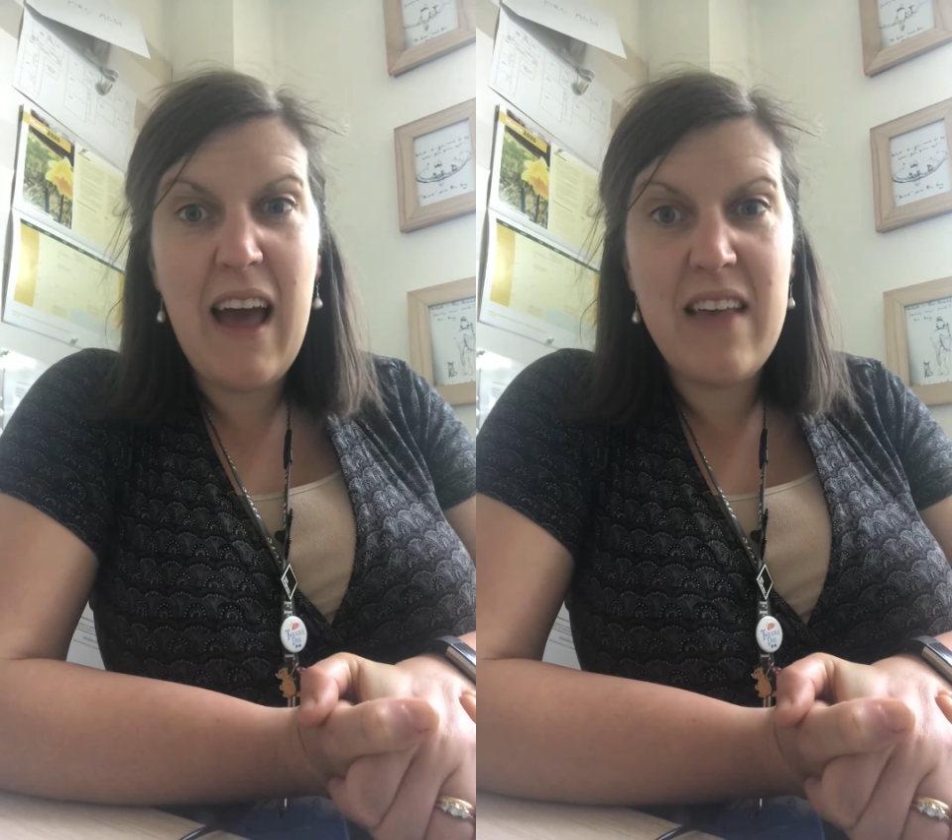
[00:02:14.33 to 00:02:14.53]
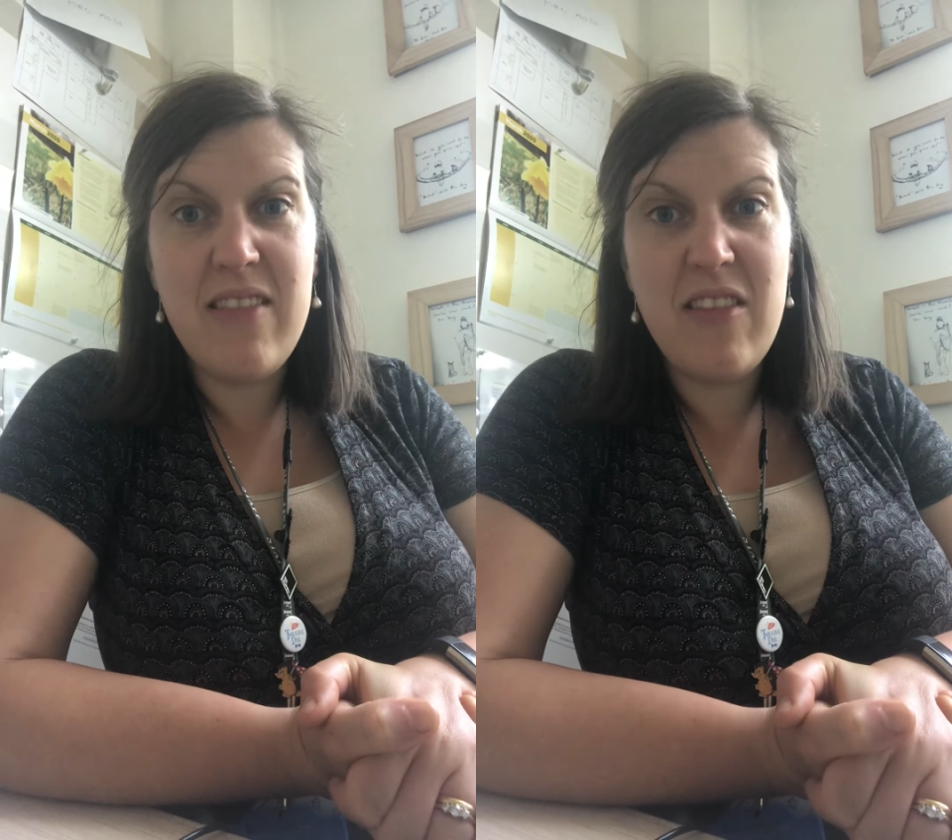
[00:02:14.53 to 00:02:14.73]

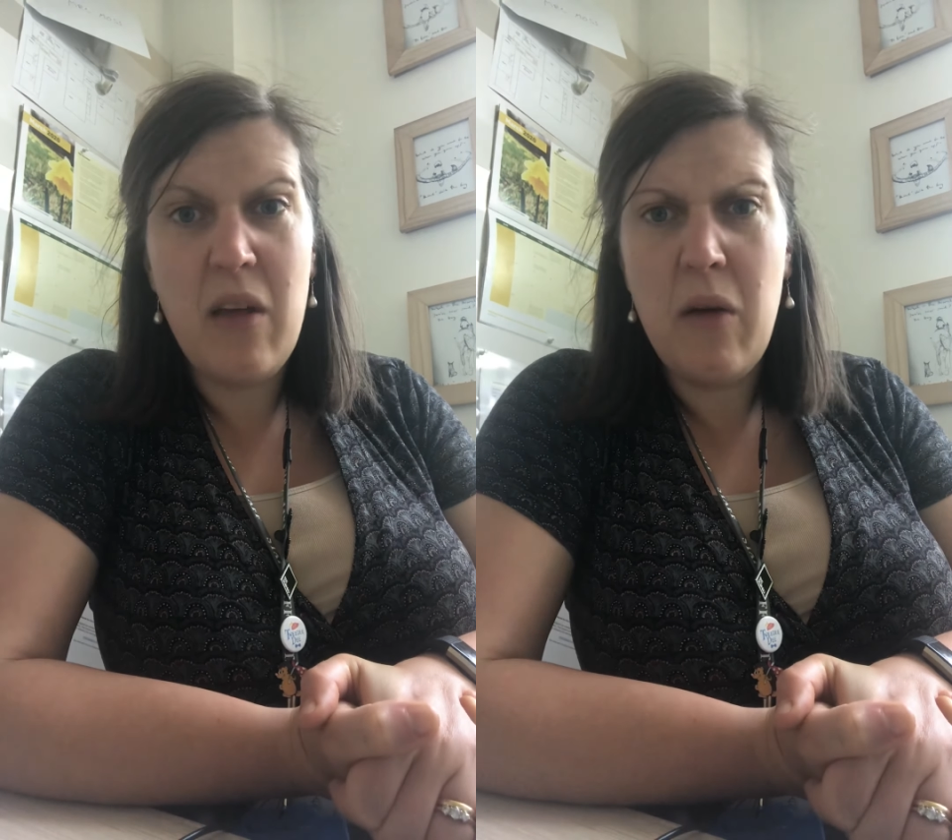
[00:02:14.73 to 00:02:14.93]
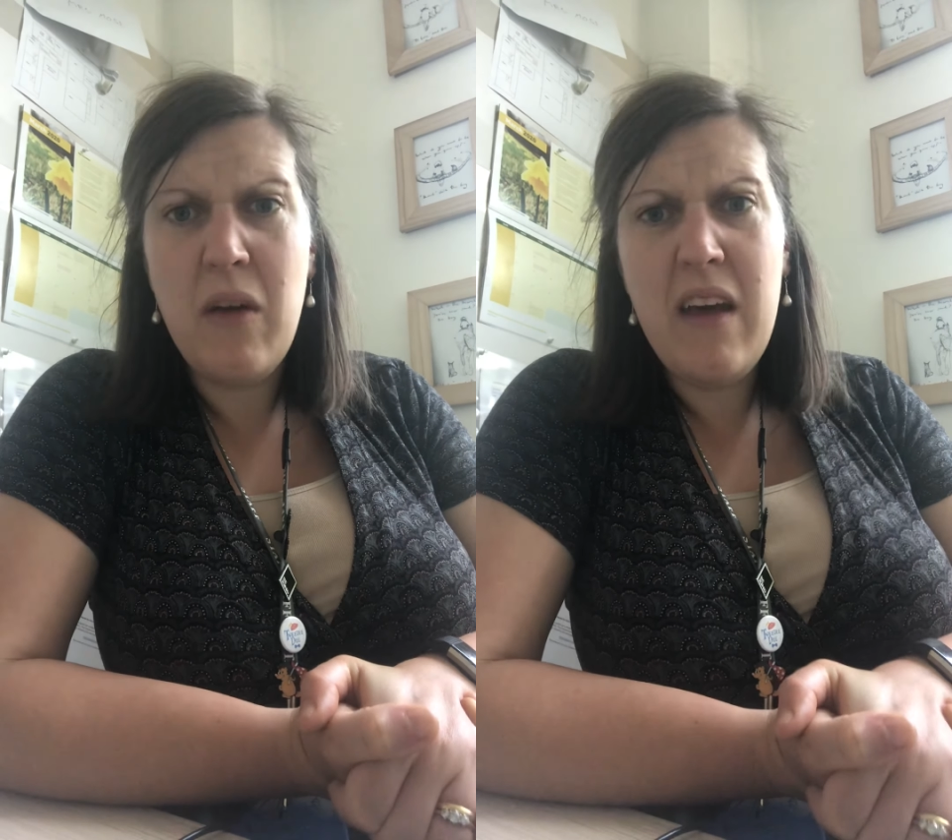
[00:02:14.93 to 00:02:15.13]
and
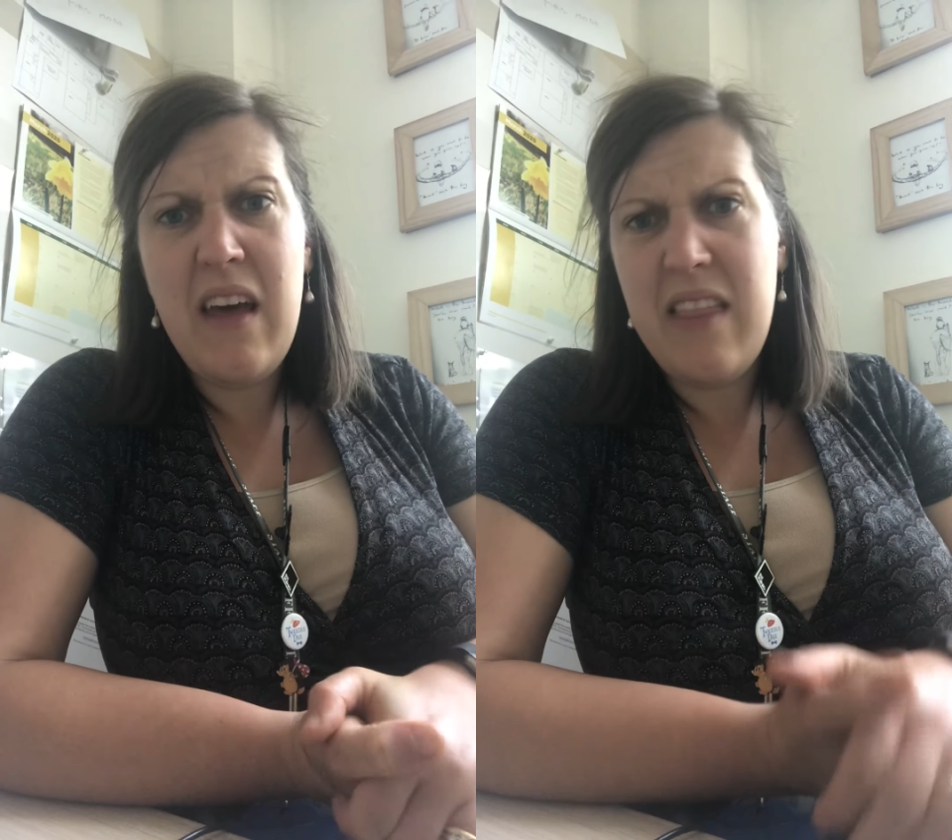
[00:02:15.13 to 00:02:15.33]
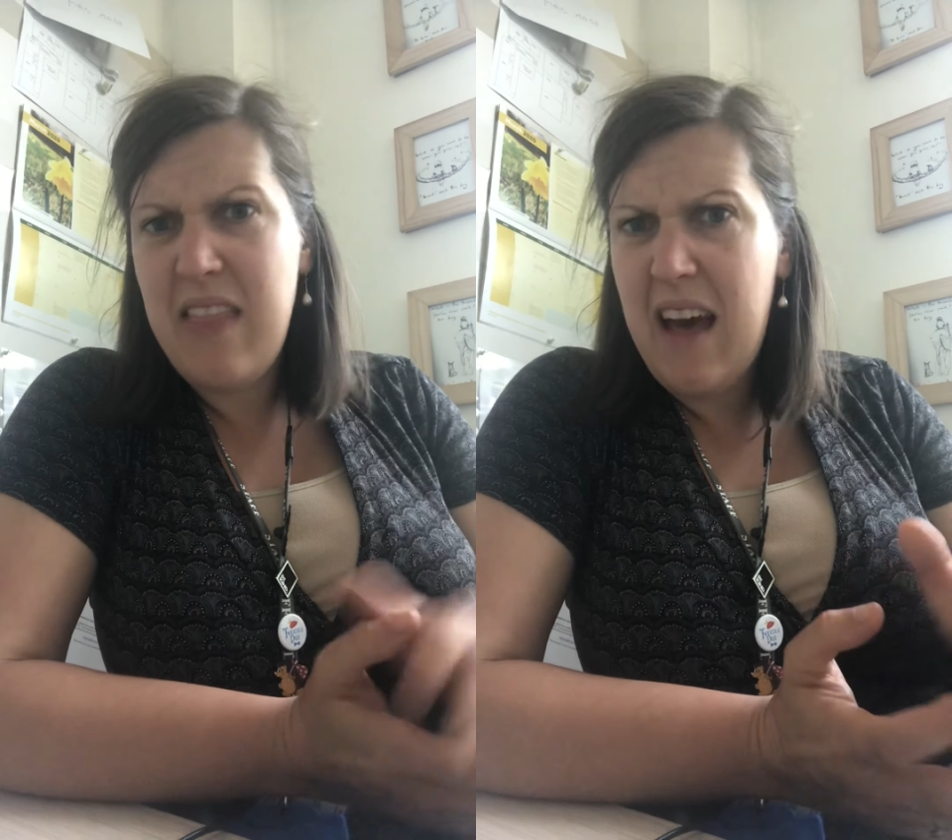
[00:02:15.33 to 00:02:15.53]
so
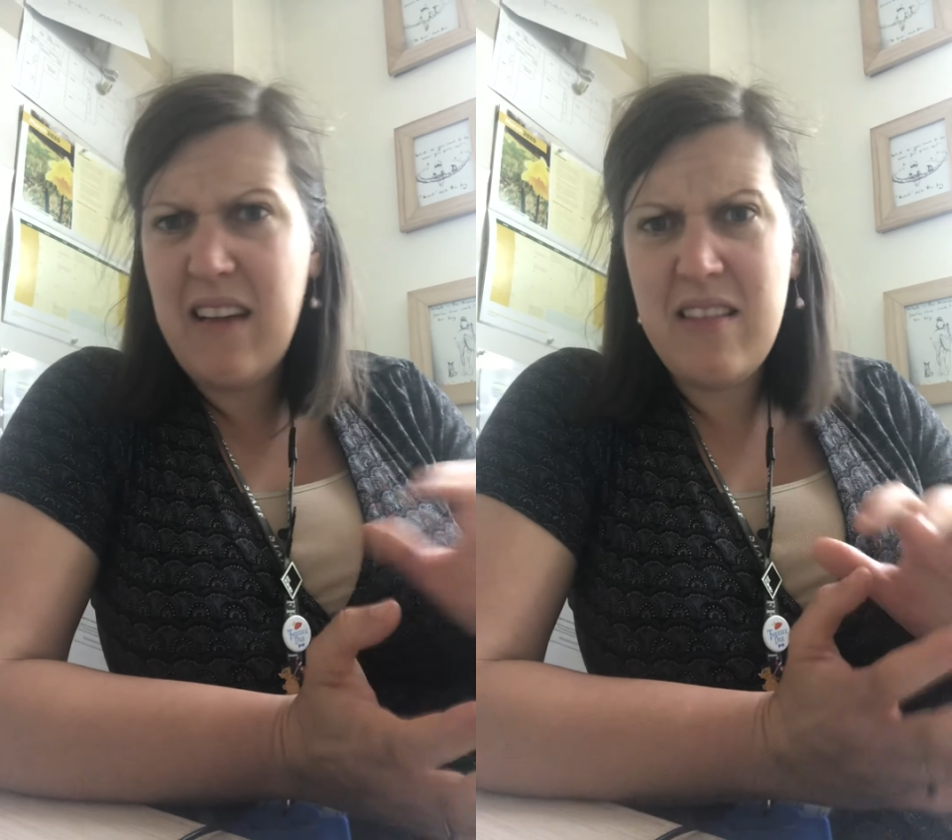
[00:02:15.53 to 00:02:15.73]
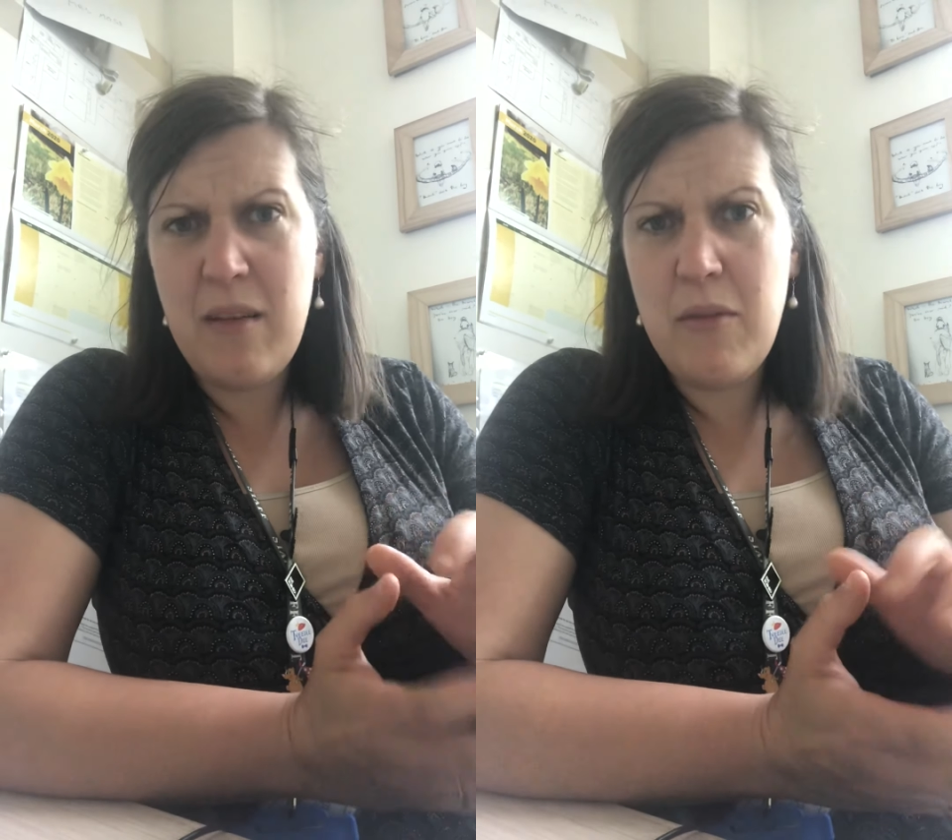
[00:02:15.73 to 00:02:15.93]
that
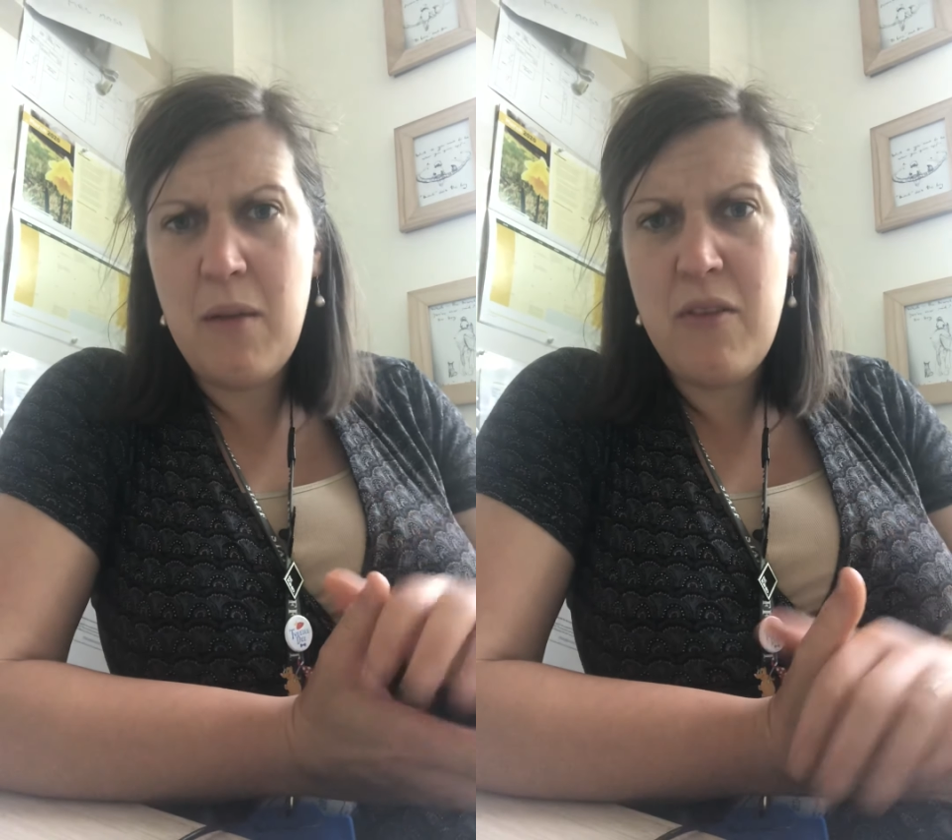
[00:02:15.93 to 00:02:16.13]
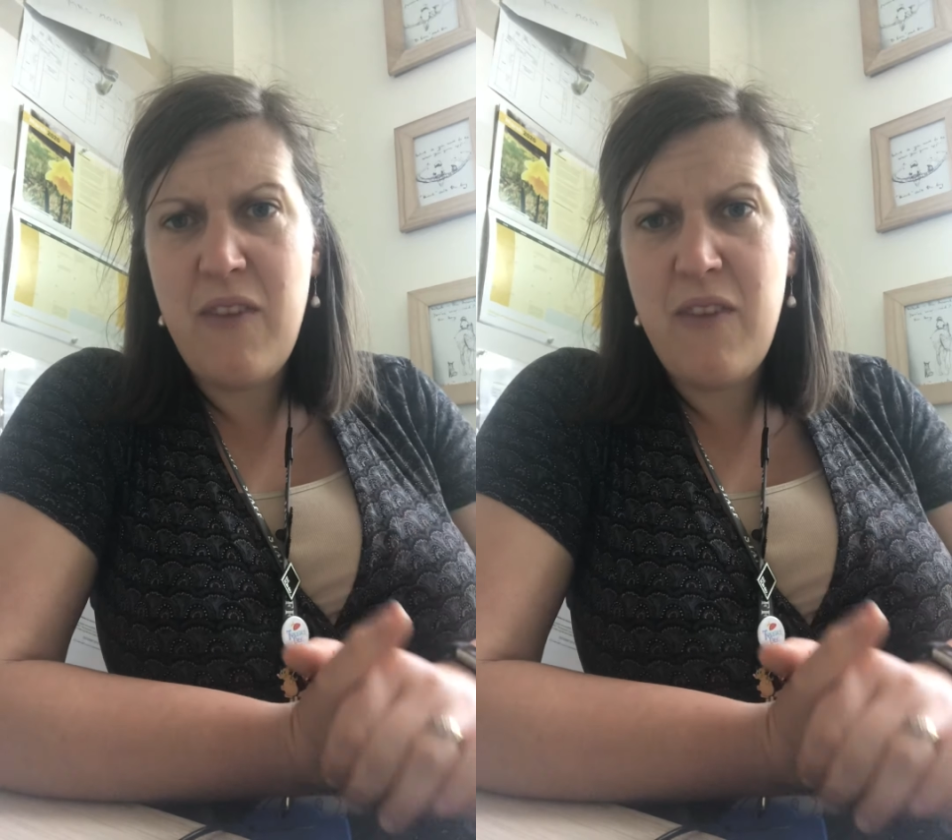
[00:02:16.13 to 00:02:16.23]
can sometimes